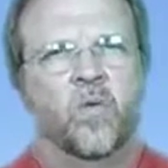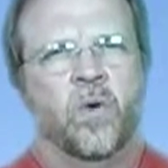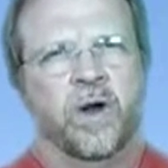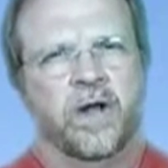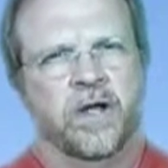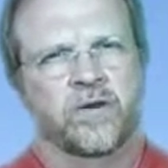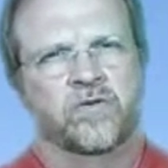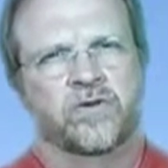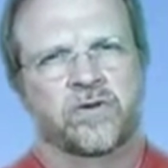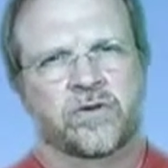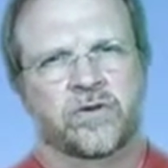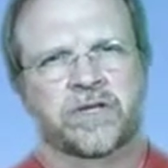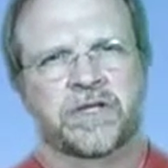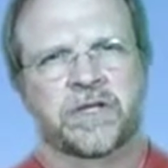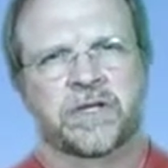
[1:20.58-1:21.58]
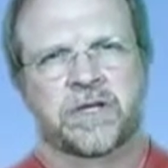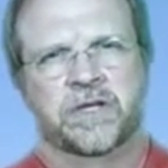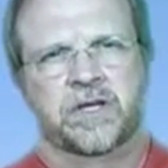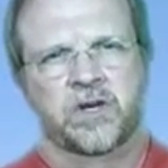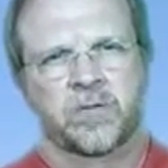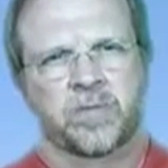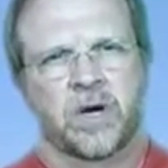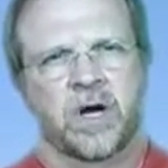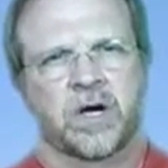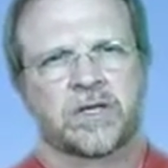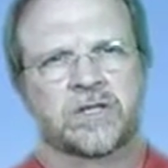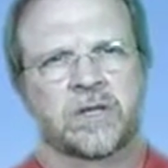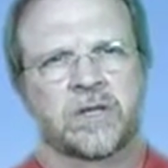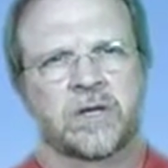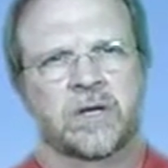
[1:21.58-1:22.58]
when introduced into the
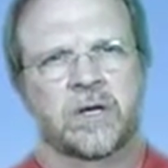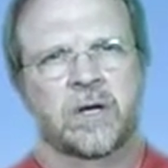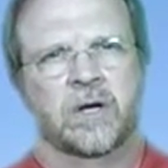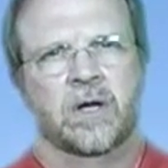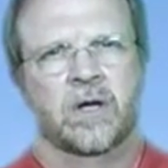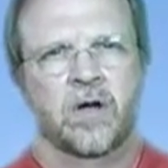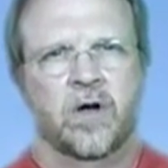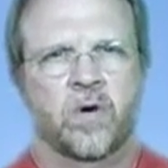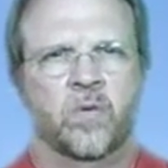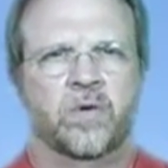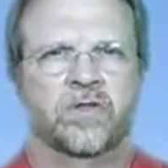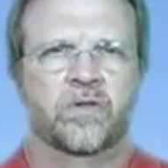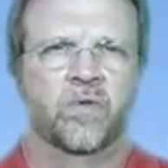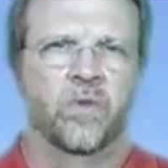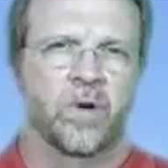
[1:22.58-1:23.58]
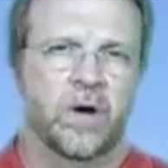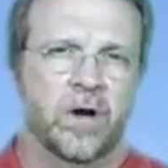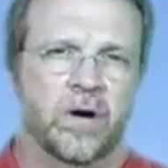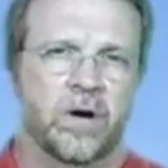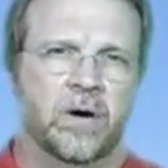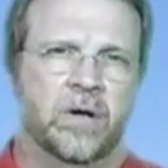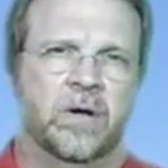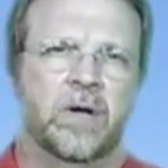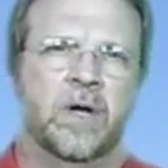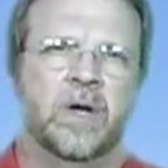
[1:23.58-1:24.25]
gearbox, along with the water,